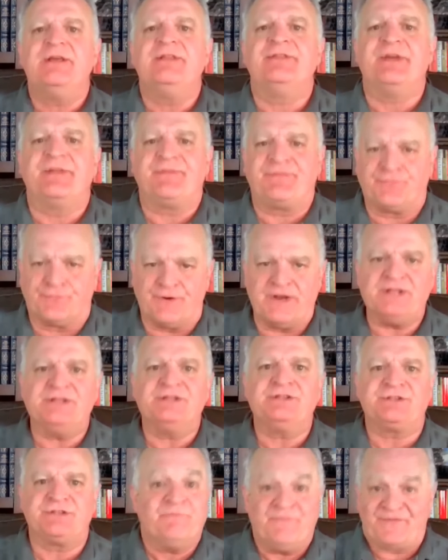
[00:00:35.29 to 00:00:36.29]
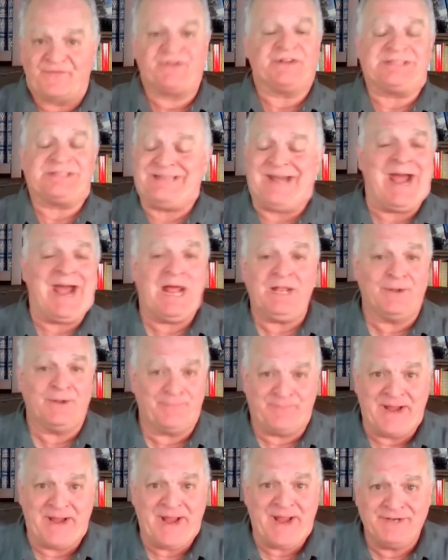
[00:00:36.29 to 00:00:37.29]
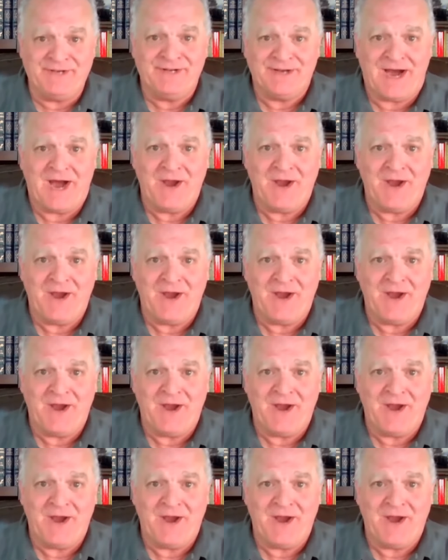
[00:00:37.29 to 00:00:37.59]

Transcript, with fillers: that threatens the Taliban.